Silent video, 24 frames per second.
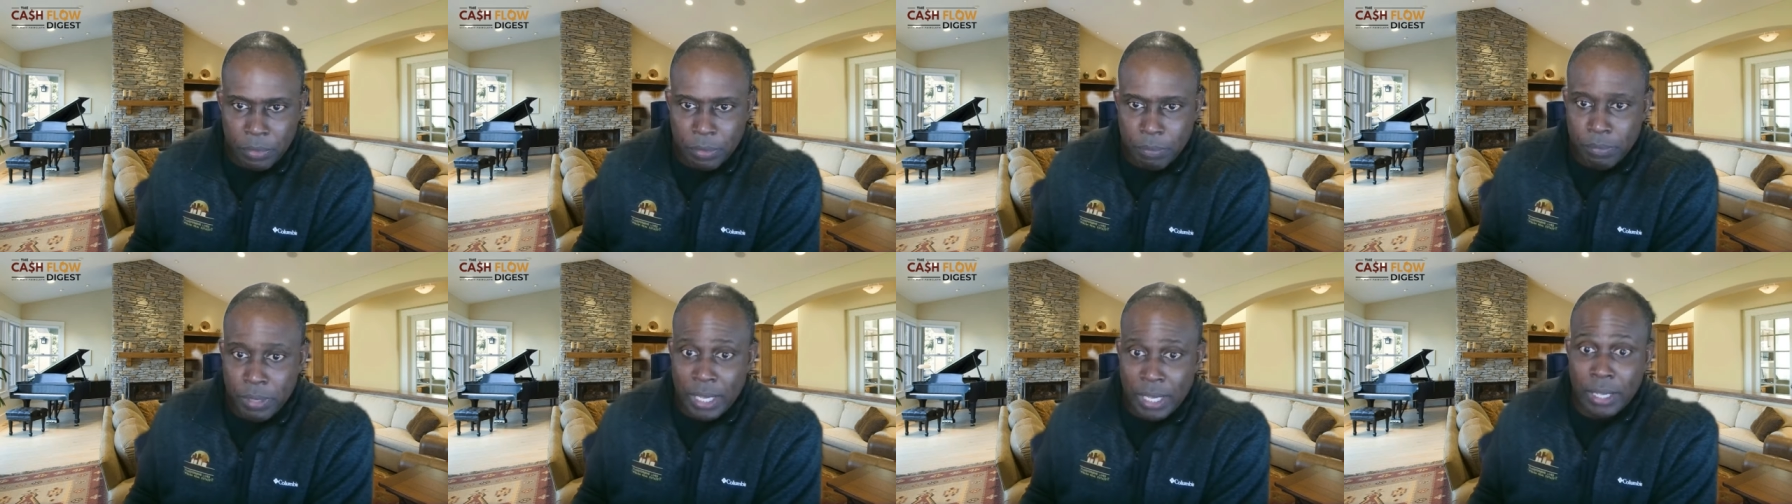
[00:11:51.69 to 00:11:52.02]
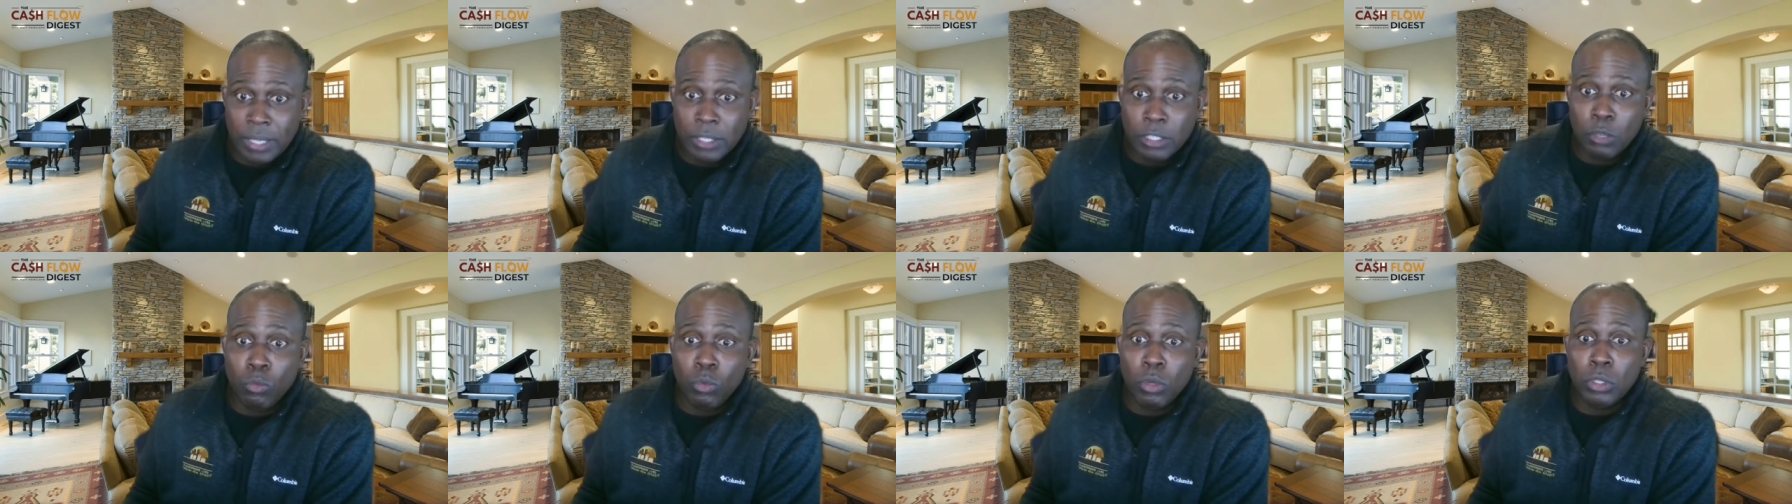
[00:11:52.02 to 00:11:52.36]

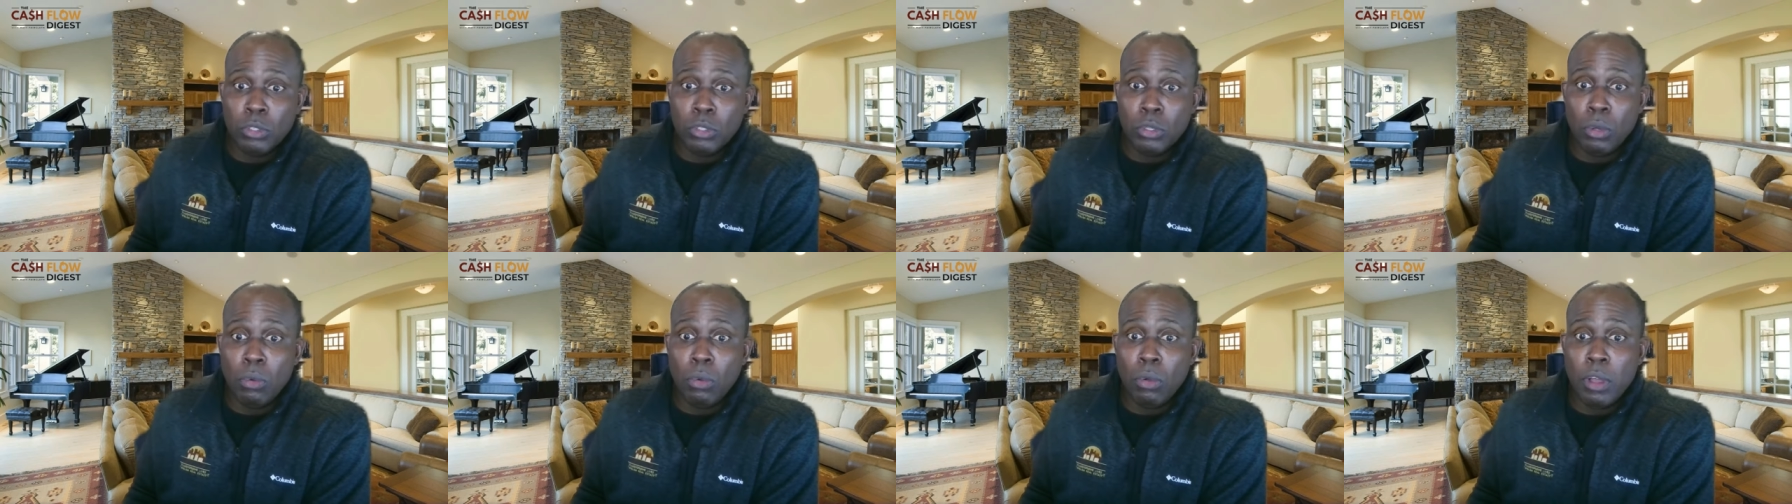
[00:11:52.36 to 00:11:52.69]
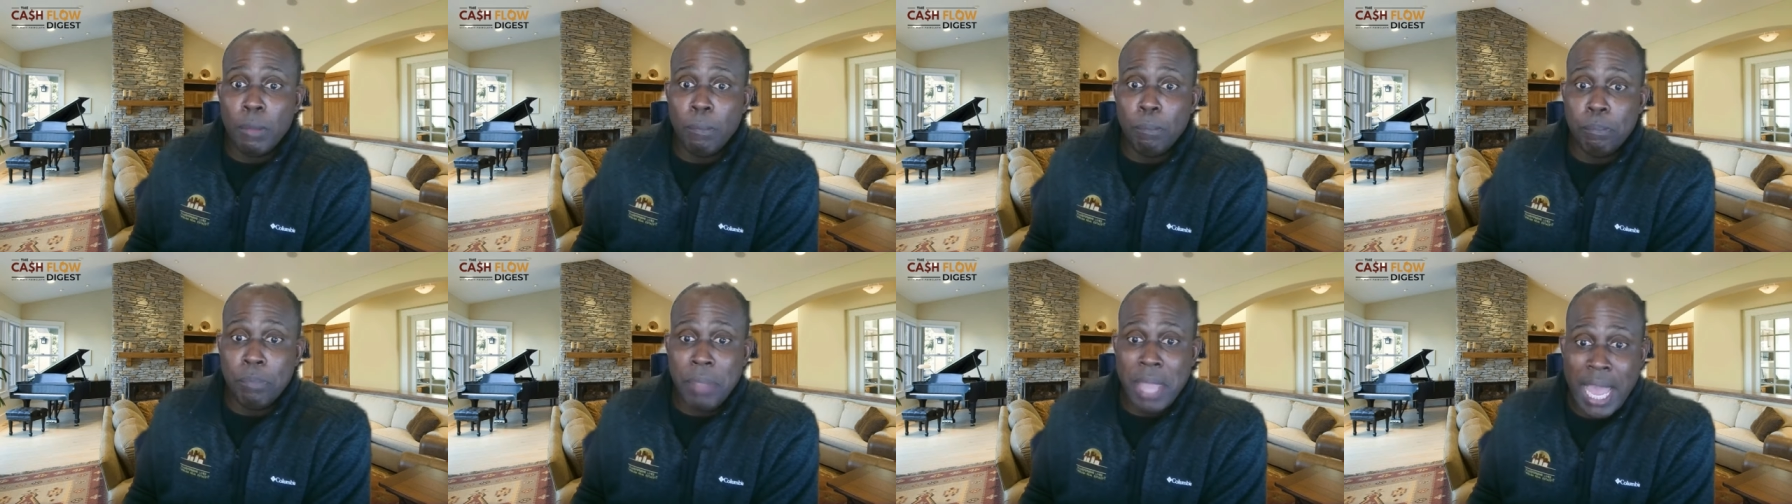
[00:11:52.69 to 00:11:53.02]
because it was so
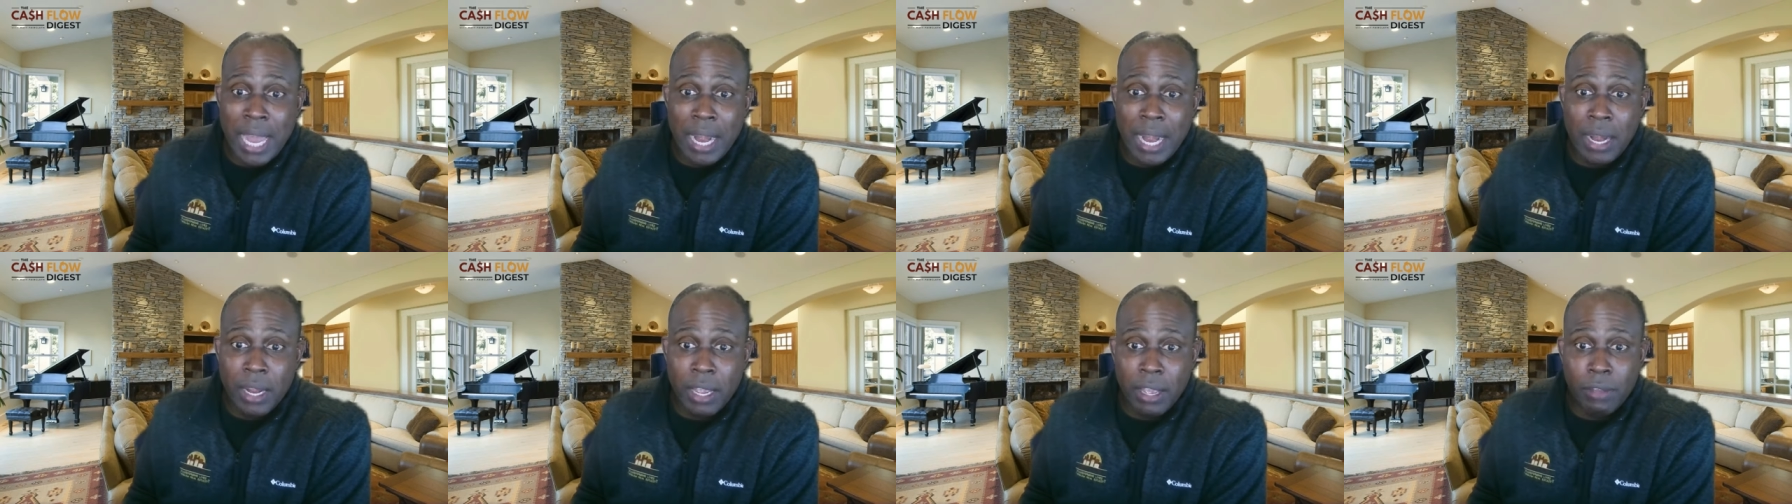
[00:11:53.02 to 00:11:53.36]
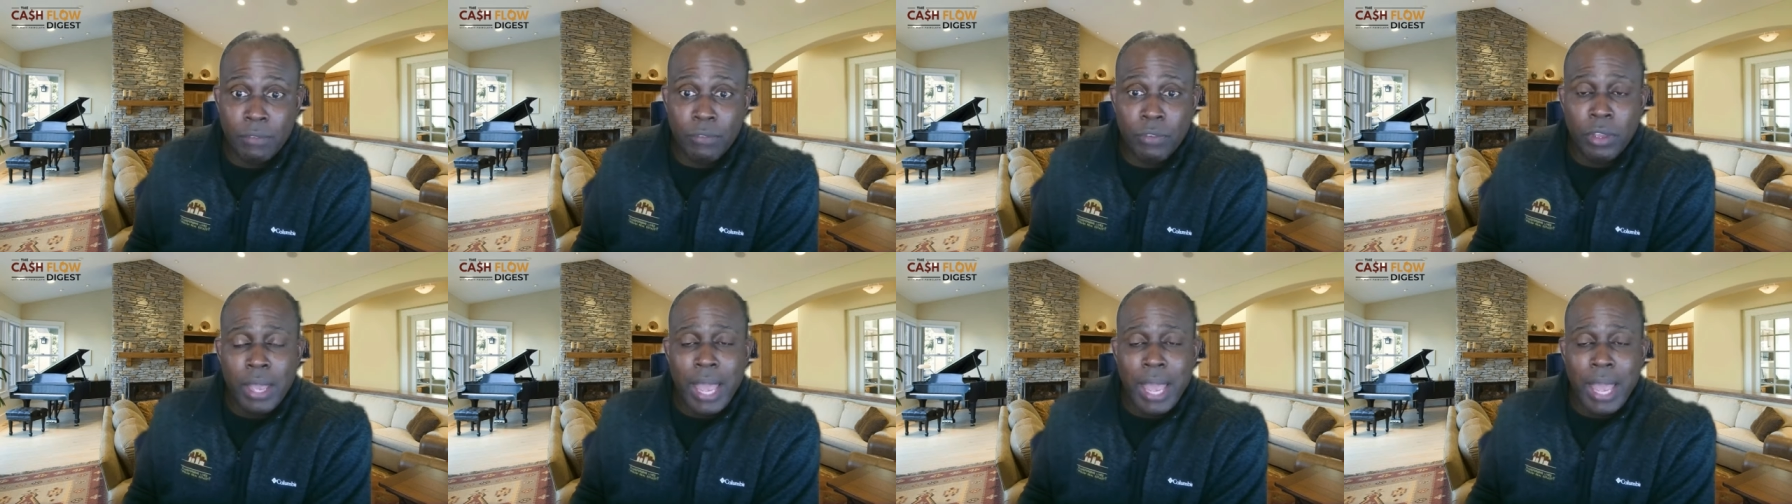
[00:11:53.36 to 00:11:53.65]
competitive